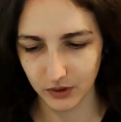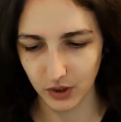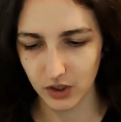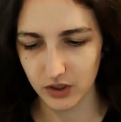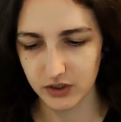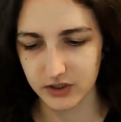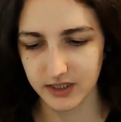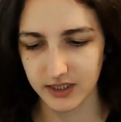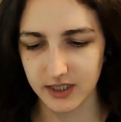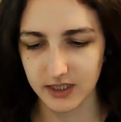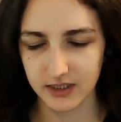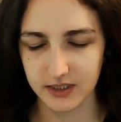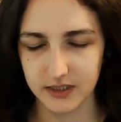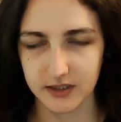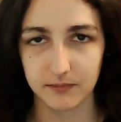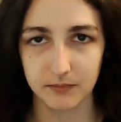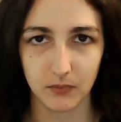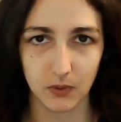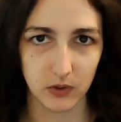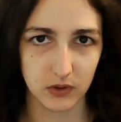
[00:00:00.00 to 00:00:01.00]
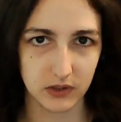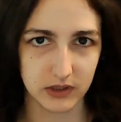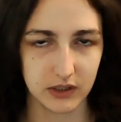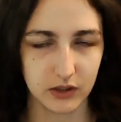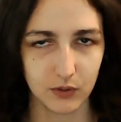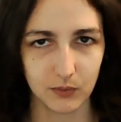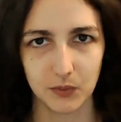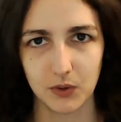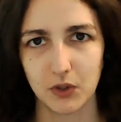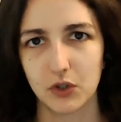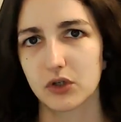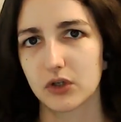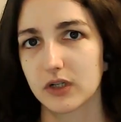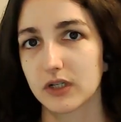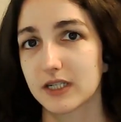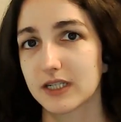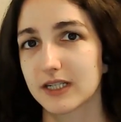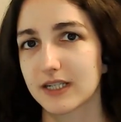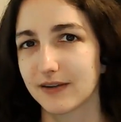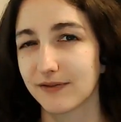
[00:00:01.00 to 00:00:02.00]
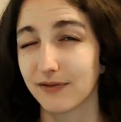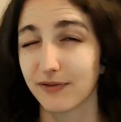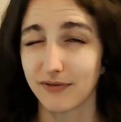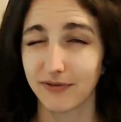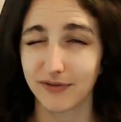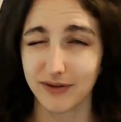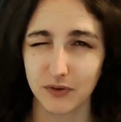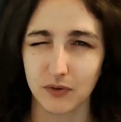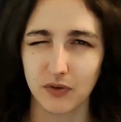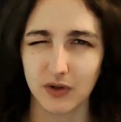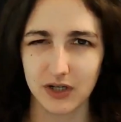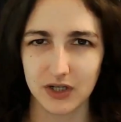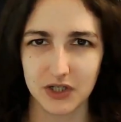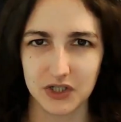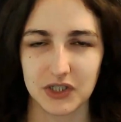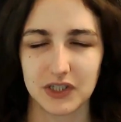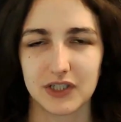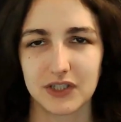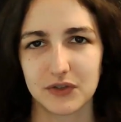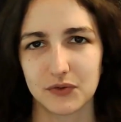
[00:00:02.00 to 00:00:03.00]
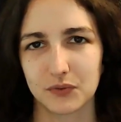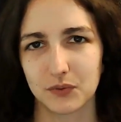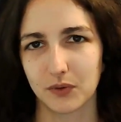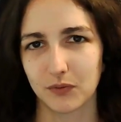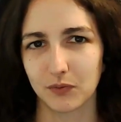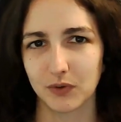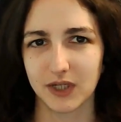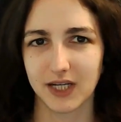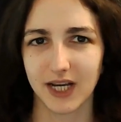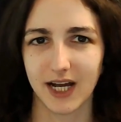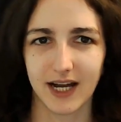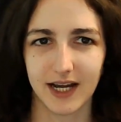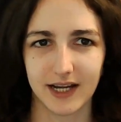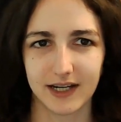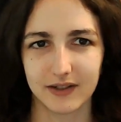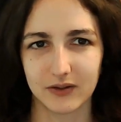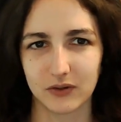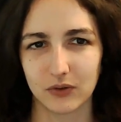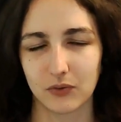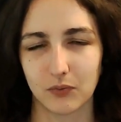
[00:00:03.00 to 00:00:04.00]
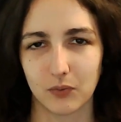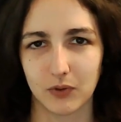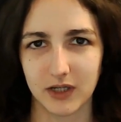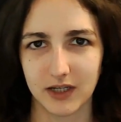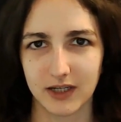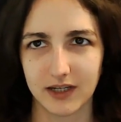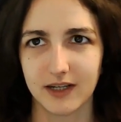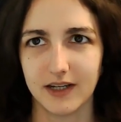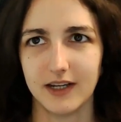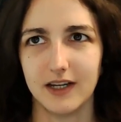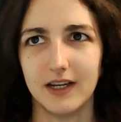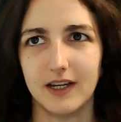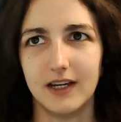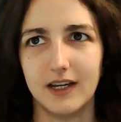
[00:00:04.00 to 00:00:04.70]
projects, mostly commissions, a few originals when we can, or we